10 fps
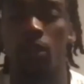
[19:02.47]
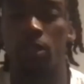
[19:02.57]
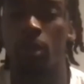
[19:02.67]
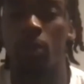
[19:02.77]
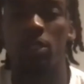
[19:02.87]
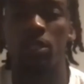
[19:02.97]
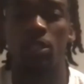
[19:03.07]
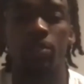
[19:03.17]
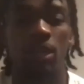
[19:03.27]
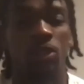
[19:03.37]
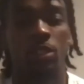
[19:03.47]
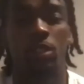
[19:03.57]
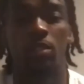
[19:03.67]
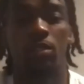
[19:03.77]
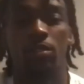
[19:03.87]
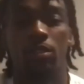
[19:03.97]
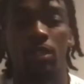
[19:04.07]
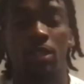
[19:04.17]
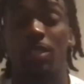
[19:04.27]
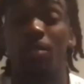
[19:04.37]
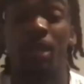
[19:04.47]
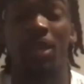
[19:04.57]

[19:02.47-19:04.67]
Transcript: about what you know. It's about who you know in some cases.